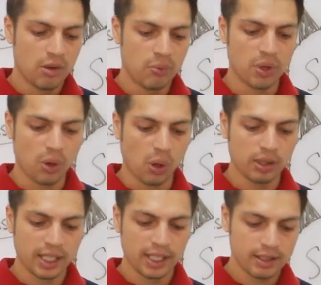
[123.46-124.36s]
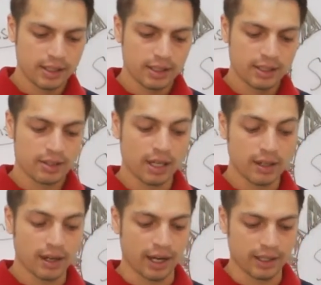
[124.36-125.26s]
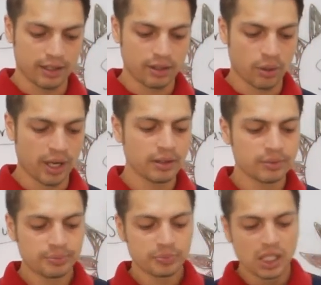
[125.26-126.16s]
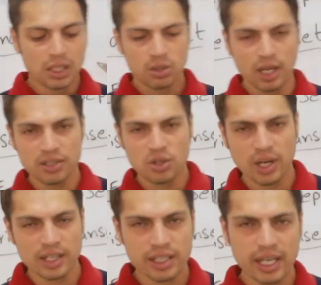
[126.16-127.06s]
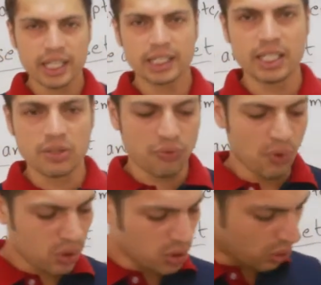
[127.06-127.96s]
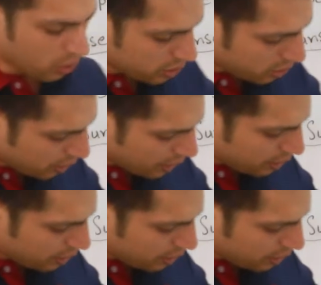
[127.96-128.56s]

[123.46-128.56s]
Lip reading: We call this sunrise. Okay. So as you can see in this photo, you